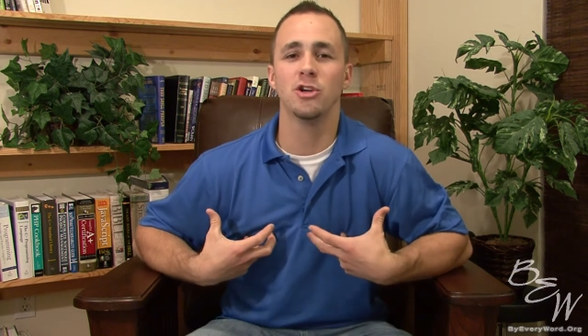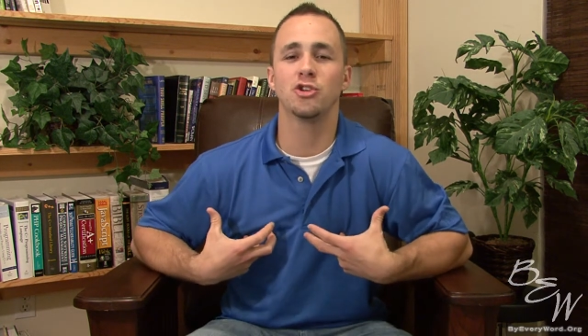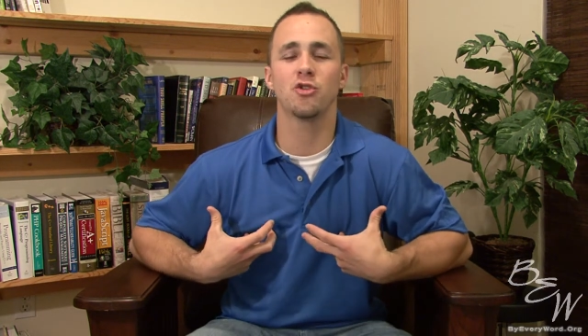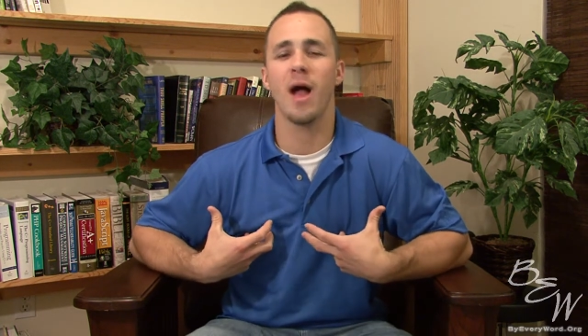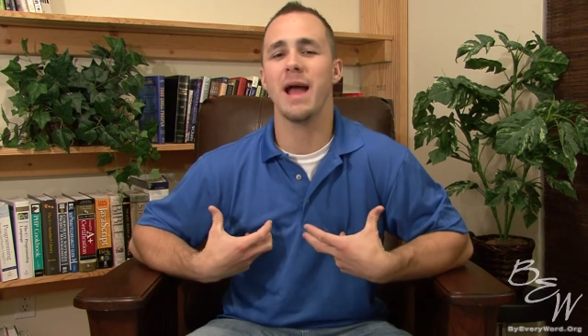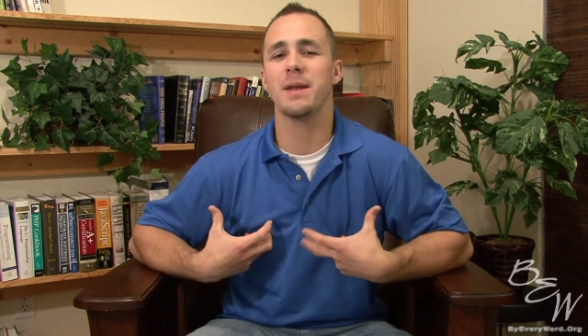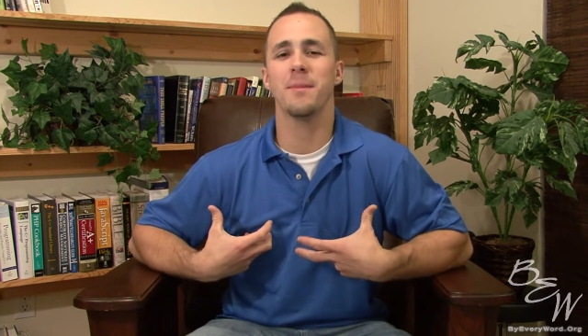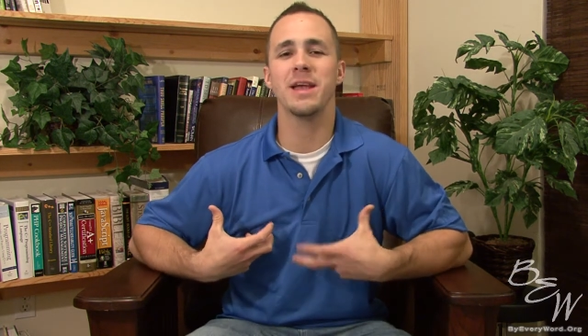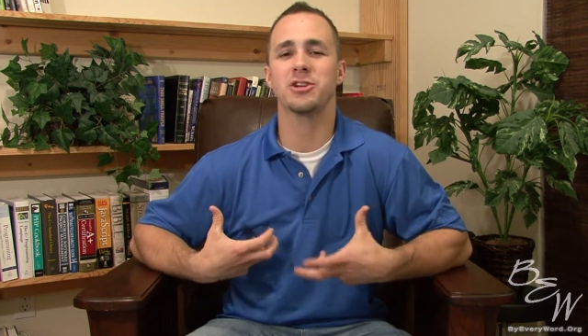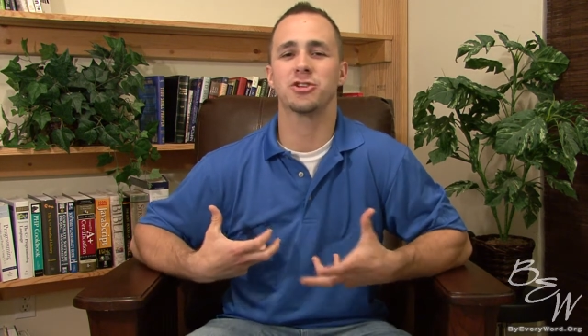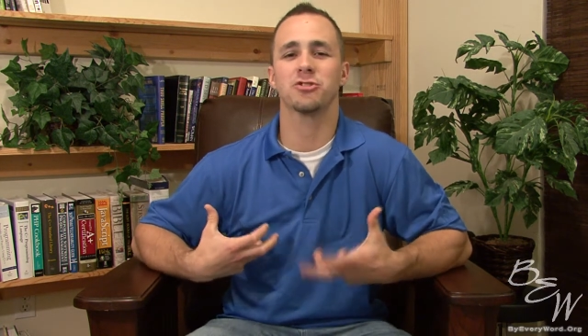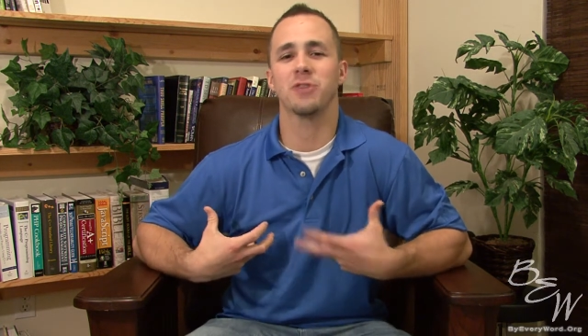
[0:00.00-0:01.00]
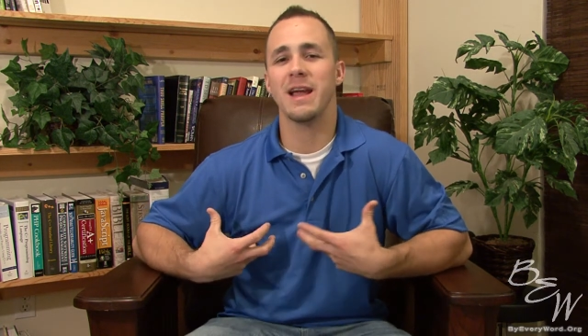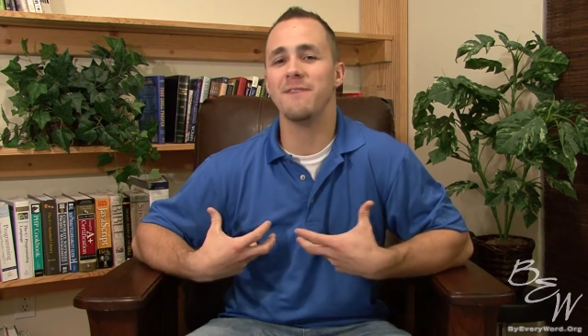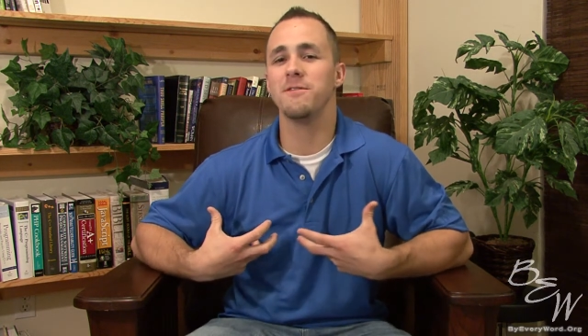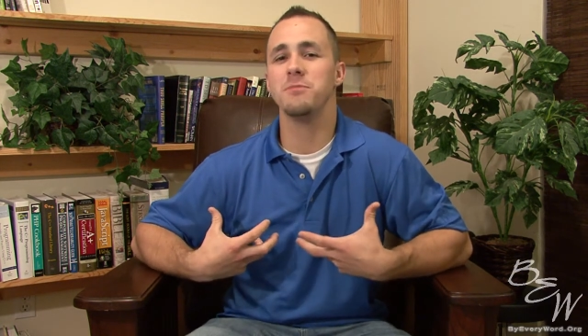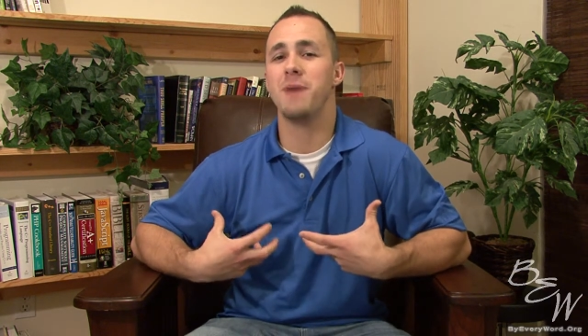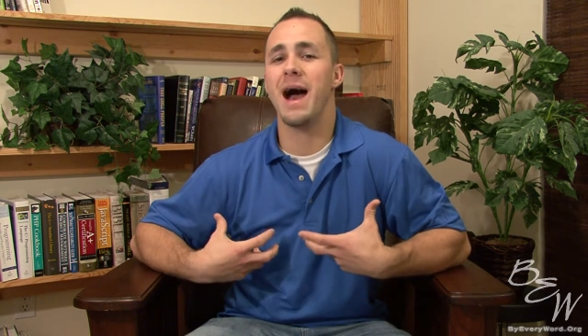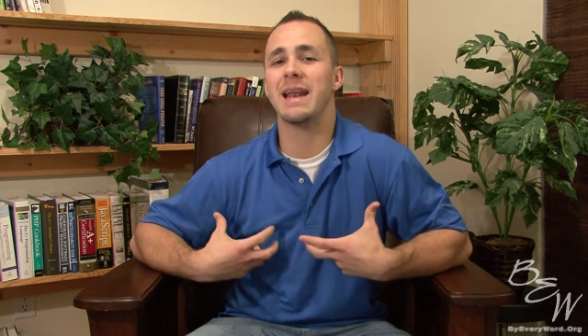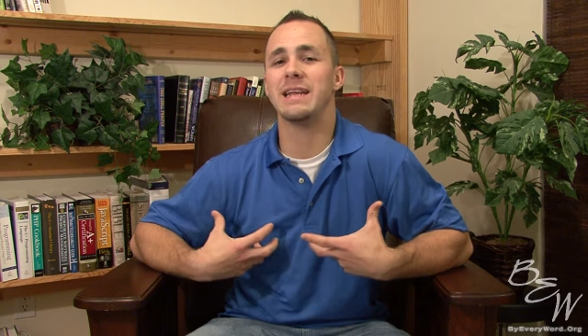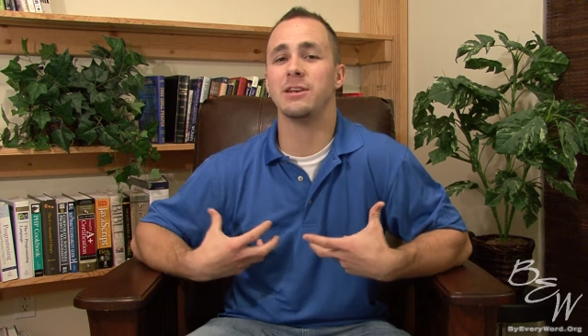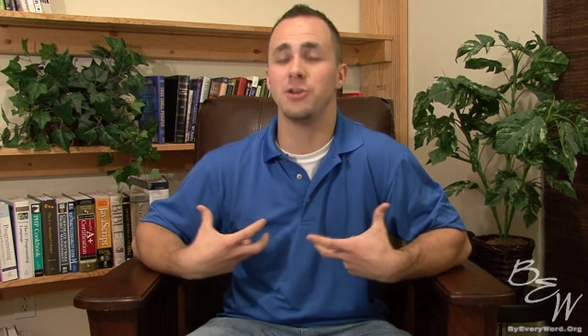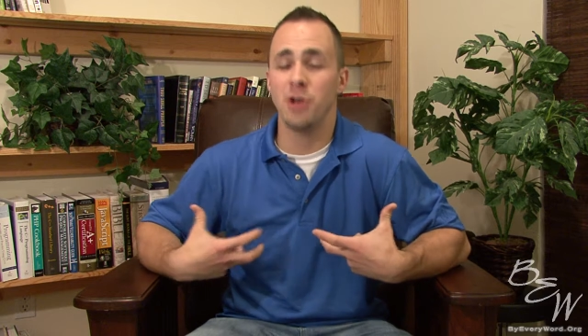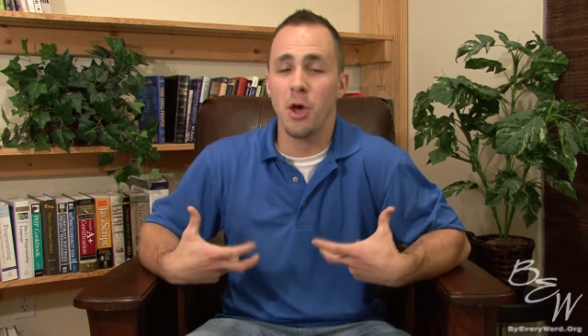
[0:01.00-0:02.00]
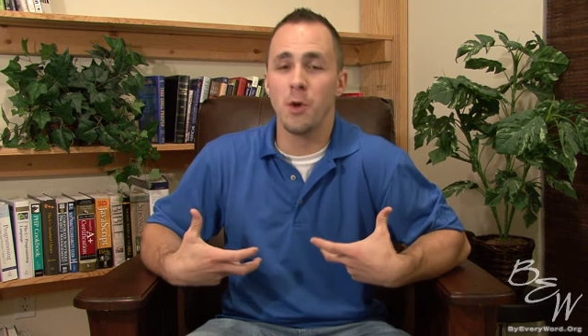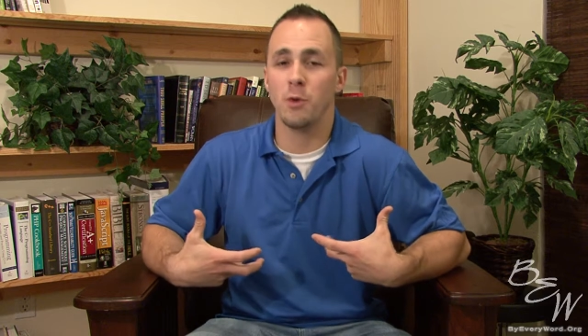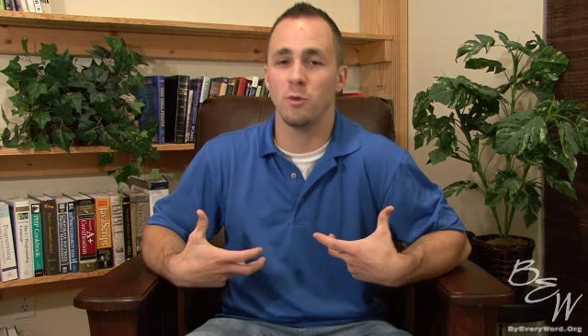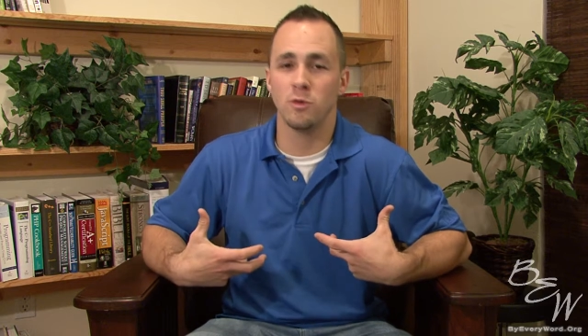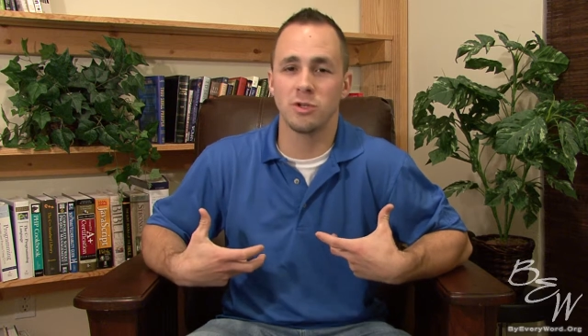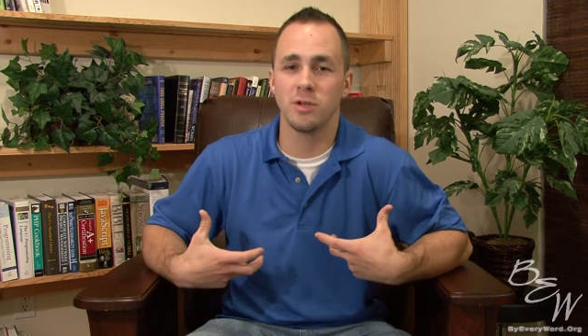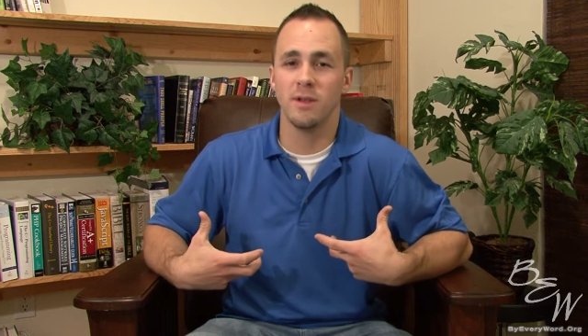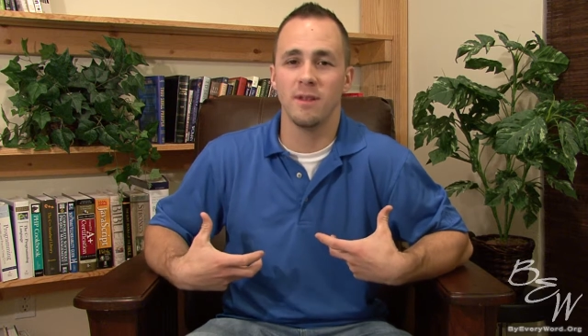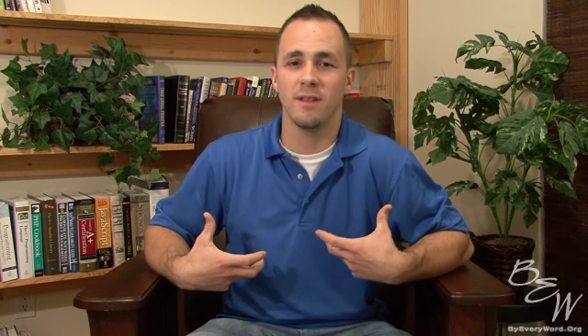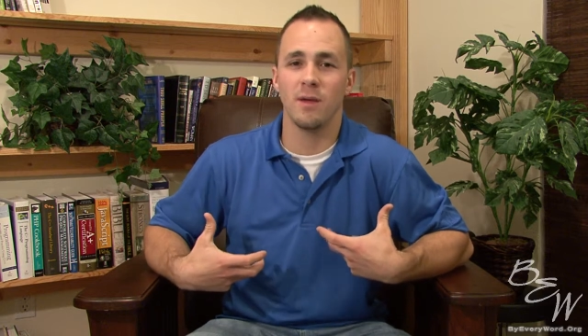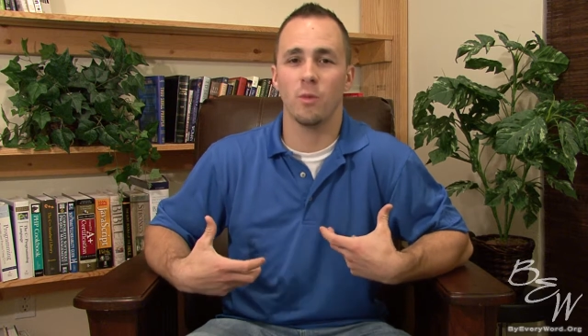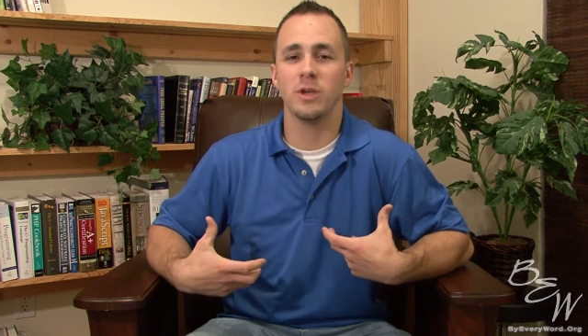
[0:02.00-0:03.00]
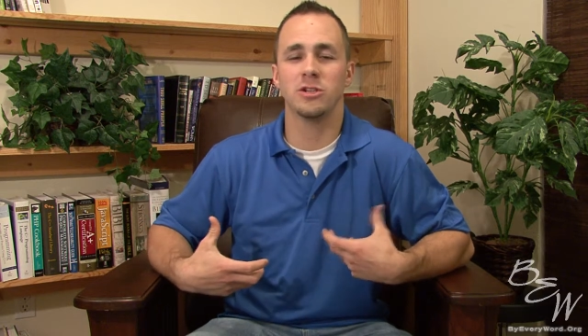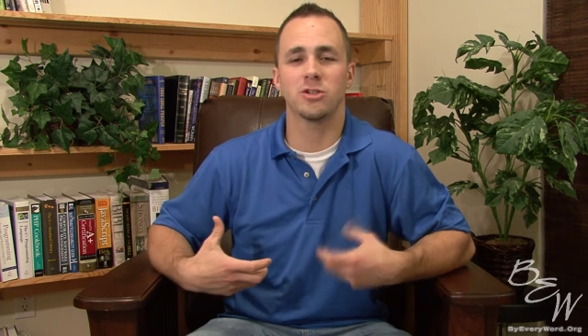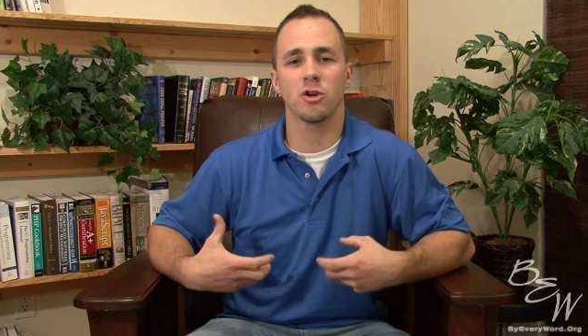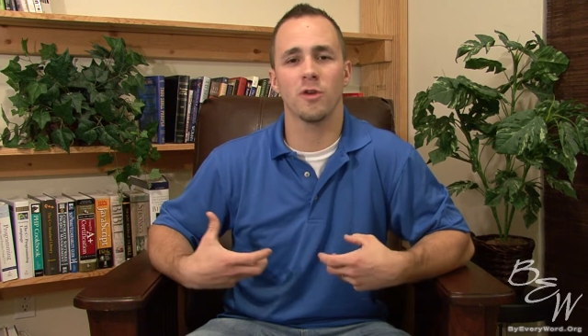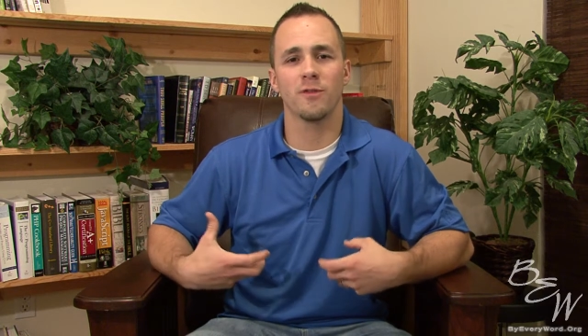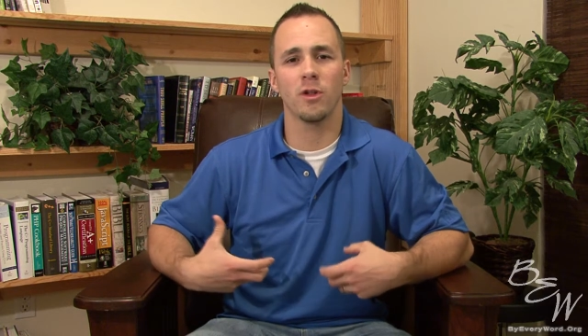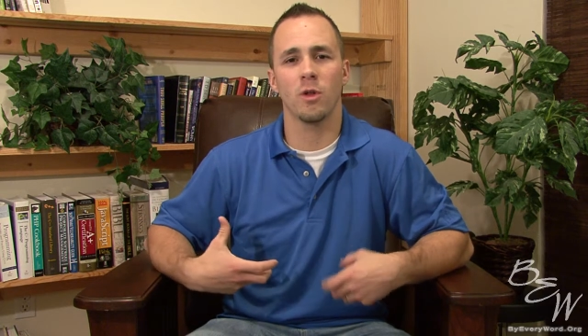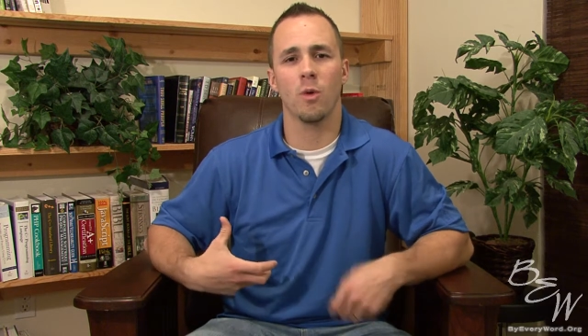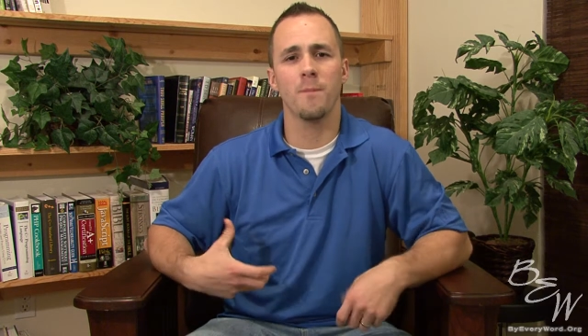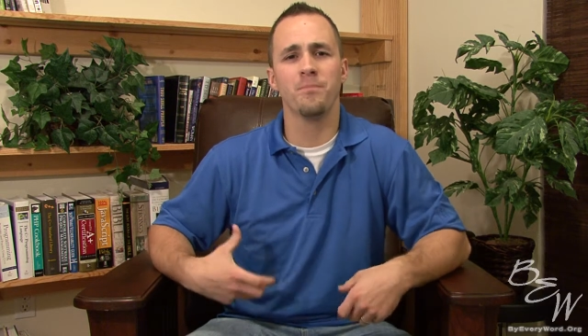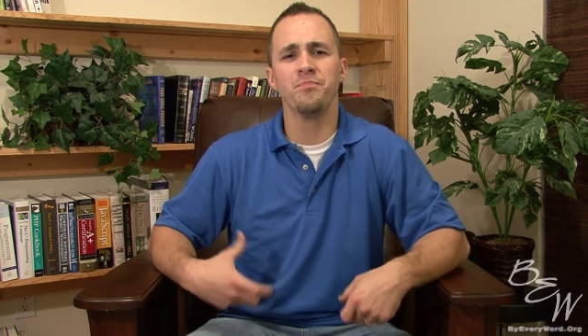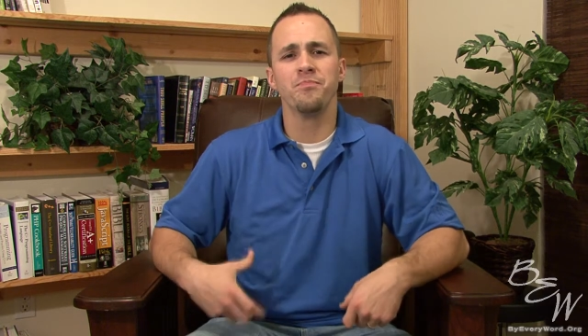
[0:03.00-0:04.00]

trying to make sure everybody knows that we serve the Lord,